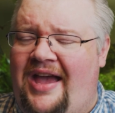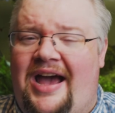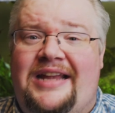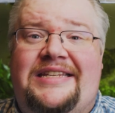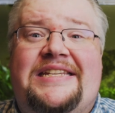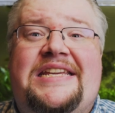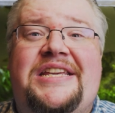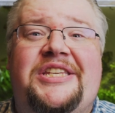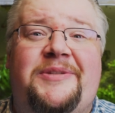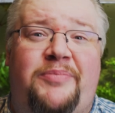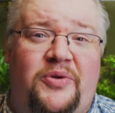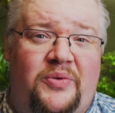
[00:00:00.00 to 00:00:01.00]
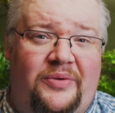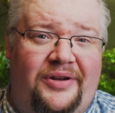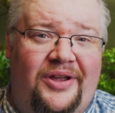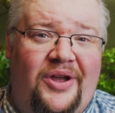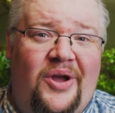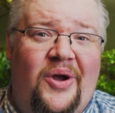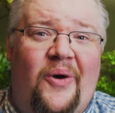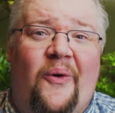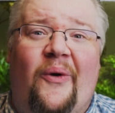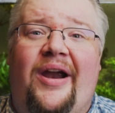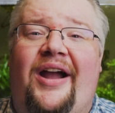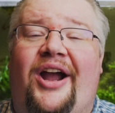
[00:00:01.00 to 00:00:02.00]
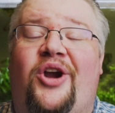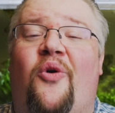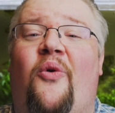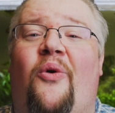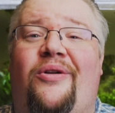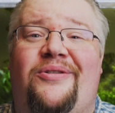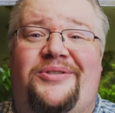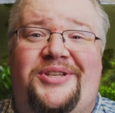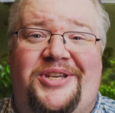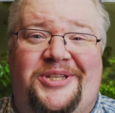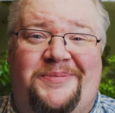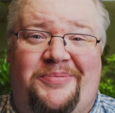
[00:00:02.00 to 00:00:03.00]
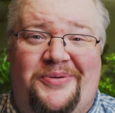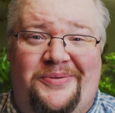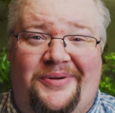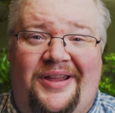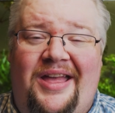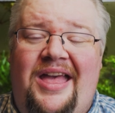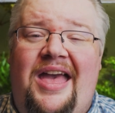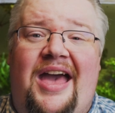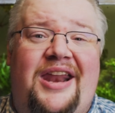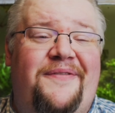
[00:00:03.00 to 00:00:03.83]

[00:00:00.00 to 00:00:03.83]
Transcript: a teaspoon or a quarter teaspoon. And